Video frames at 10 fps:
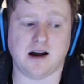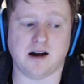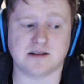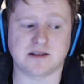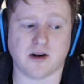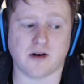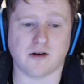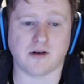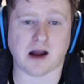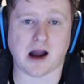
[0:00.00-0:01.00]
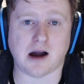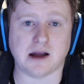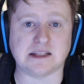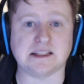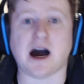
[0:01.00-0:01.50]
So
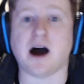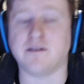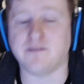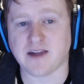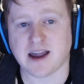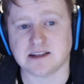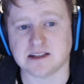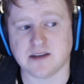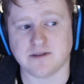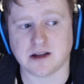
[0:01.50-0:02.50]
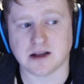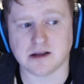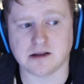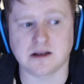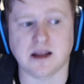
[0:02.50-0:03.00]
it's unfair to give
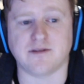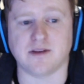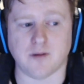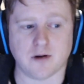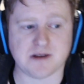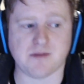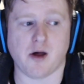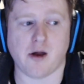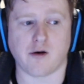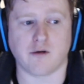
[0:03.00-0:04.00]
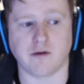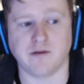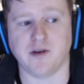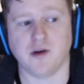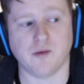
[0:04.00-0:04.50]
the multiplayer a
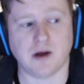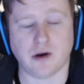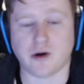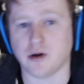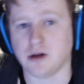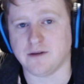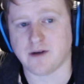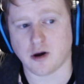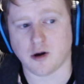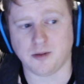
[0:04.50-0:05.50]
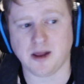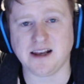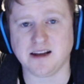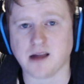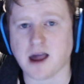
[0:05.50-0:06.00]
review when not only have I not
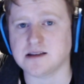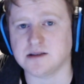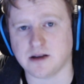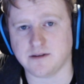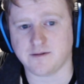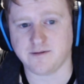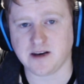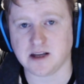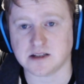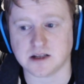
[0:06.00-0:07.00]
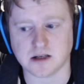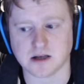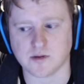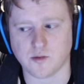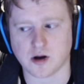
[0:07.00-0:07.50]
played it, it's not even finished. It
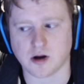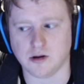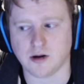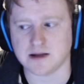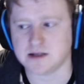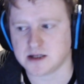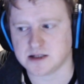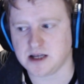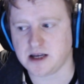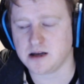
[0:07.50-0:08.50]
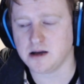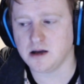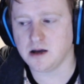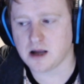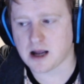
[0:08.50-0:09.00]
doesn't work online just yet,
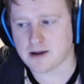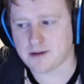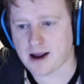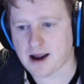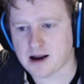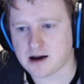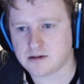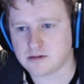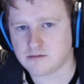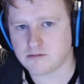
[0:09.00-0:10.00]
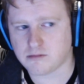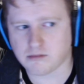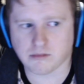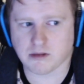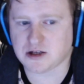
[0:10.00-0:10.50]
and
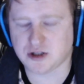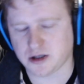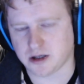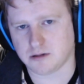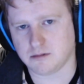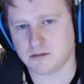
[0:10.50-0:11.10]
it shouldn't.